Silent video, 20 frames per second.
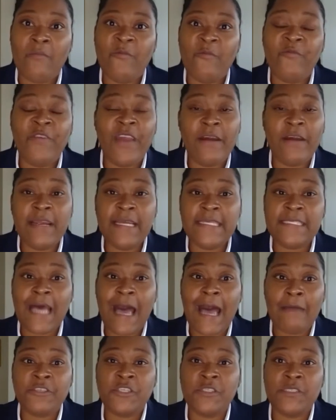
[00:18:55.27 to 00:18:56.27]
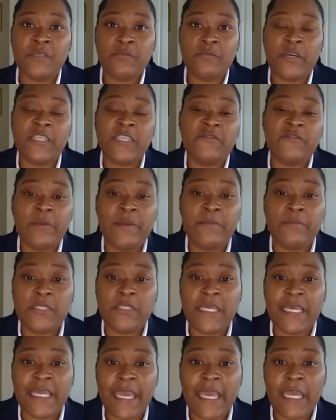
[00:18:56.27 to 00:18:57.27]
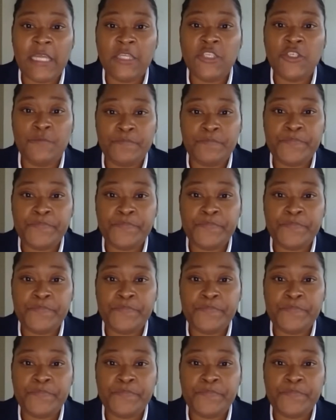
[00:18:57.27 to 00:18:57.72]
various options and ways for people to engage.